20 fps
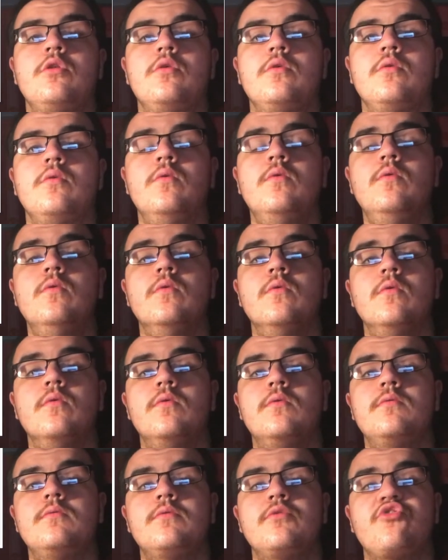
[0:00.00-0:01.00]
Ooh,
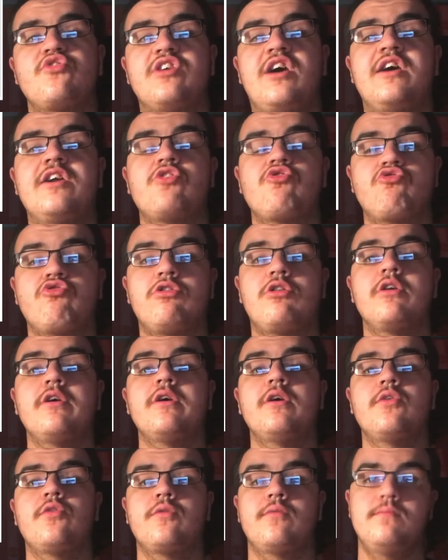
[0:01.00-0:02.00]
Star
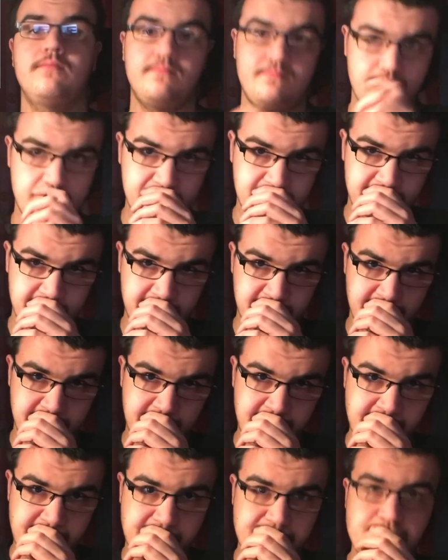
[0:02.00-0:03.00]
Destroyers.
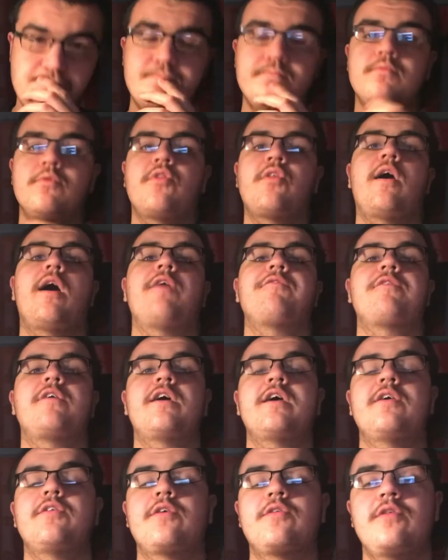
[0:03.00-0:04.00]
Sci
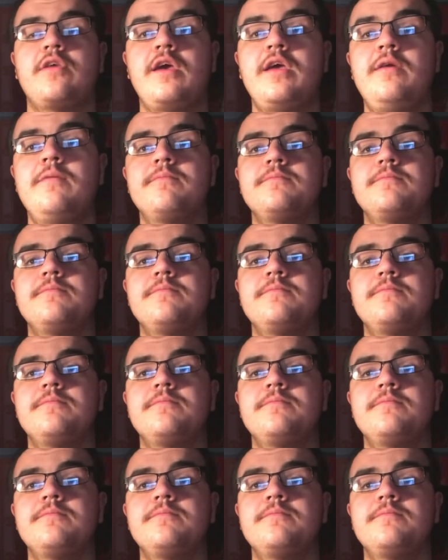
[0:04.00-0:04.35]
fighters, I see.